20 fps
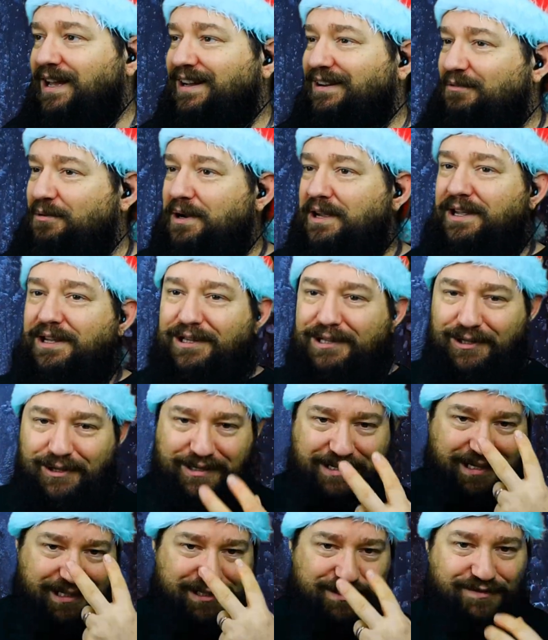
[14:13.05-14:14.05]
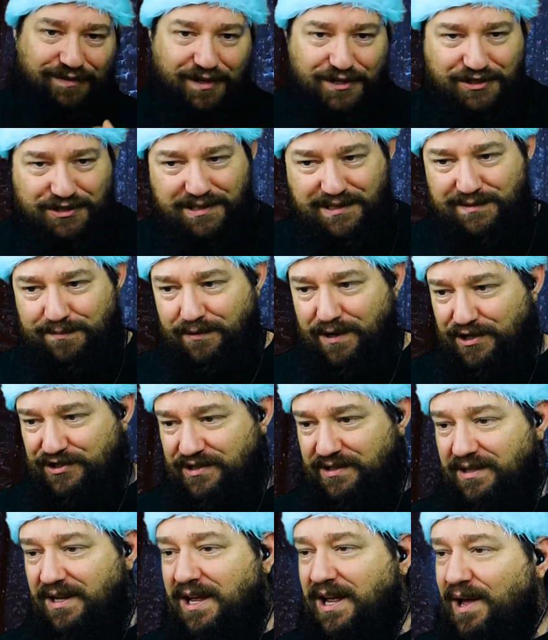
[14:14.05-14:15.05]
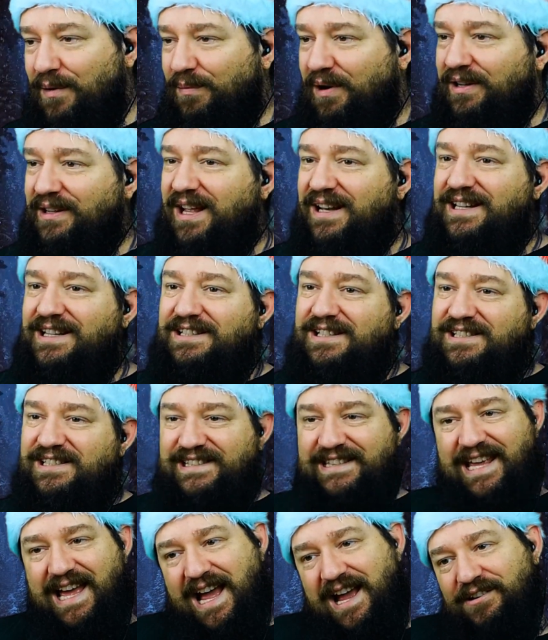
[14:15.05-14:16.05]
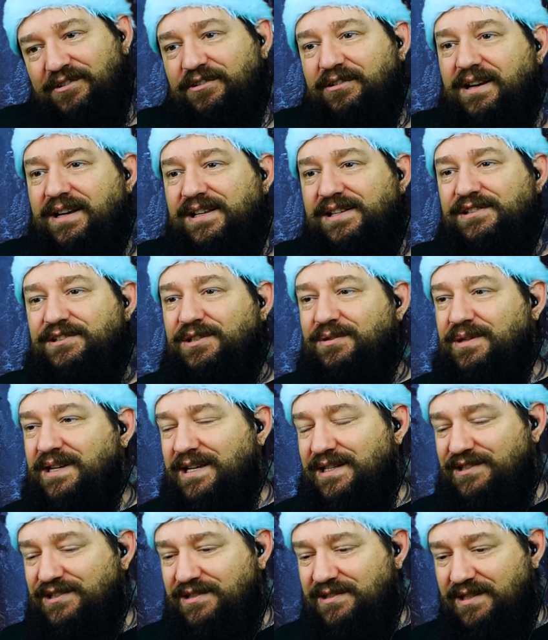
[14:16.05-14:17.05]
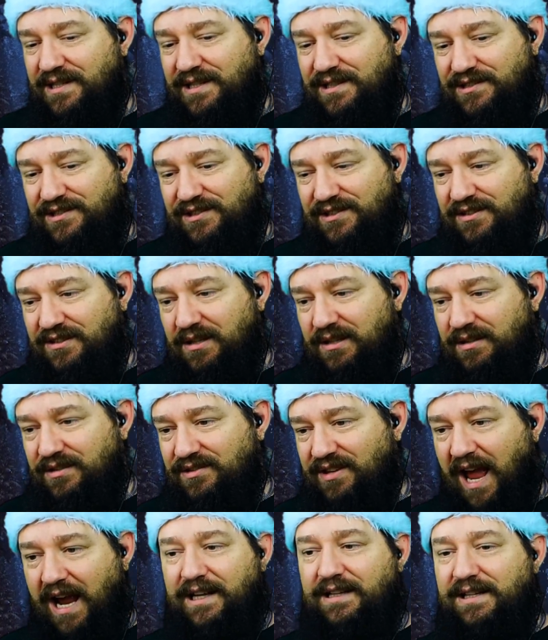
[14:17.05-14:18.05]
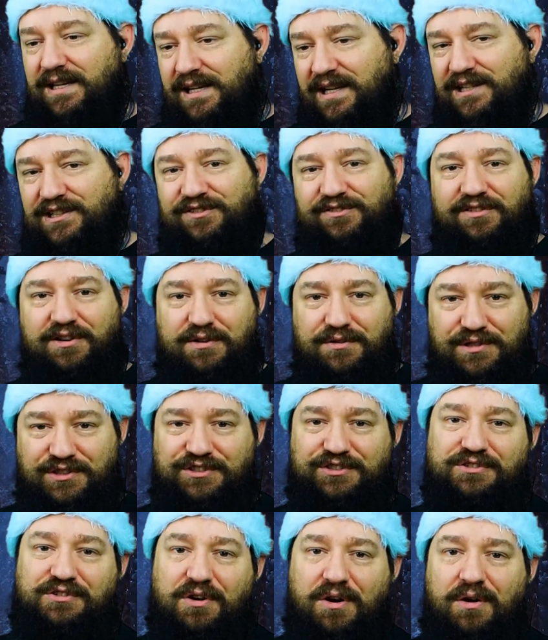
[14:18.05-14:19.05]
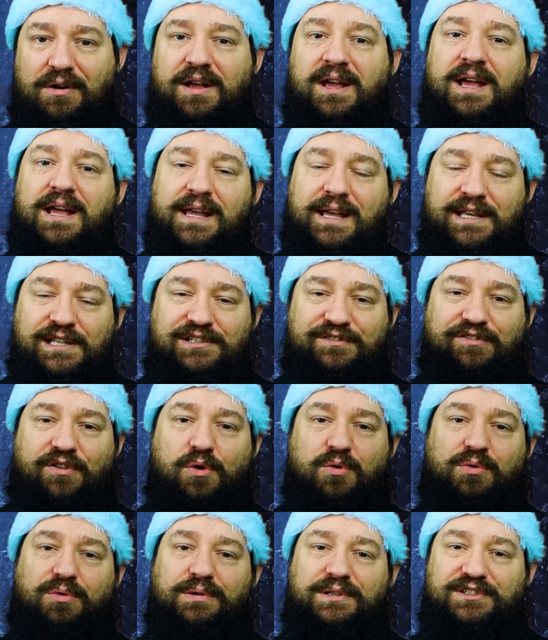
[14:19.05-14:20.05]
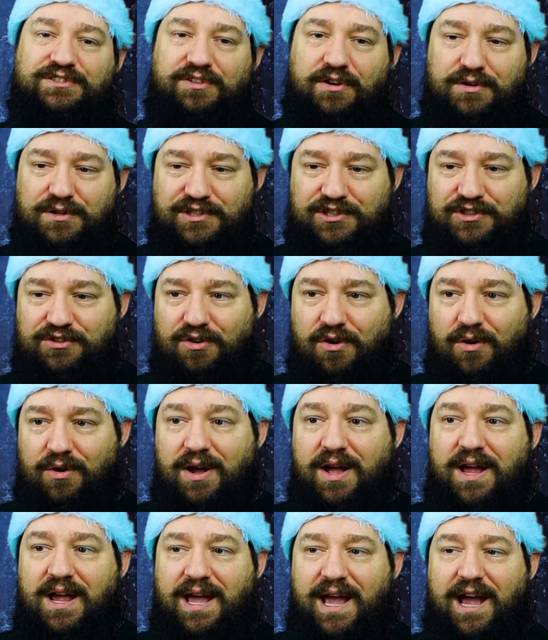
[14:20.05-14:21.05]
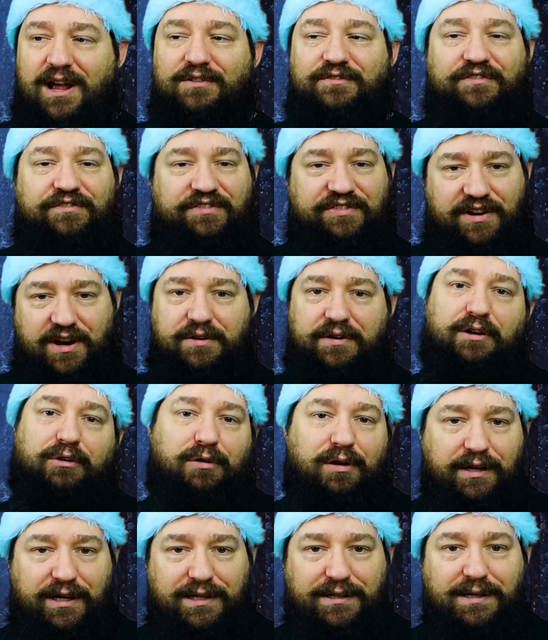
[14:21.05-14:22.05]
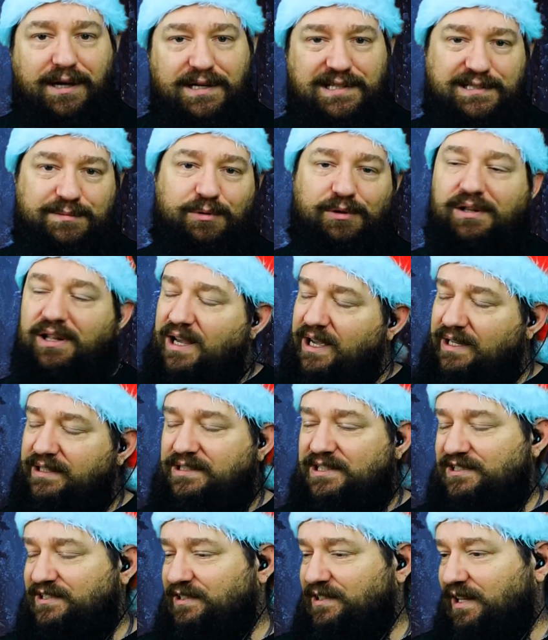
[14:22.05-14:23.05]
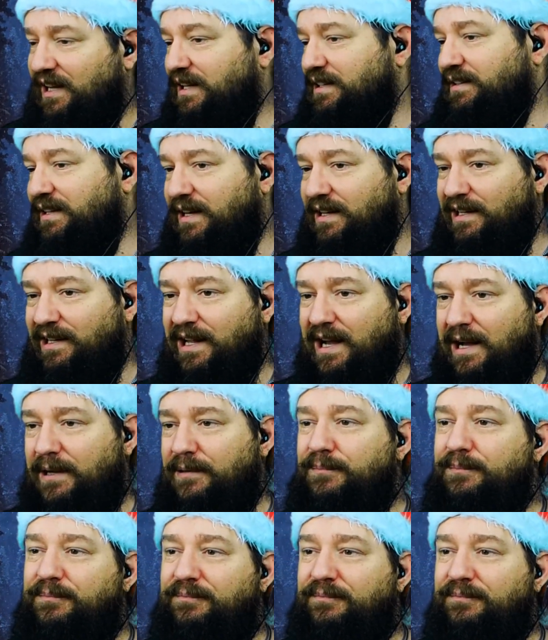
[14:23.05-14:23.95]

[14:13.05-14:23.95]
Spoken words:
when you look at his facial expression, but then he does that, right? So his technique is very strong, his vocal is very strong and very recognizable. I just like that a lot.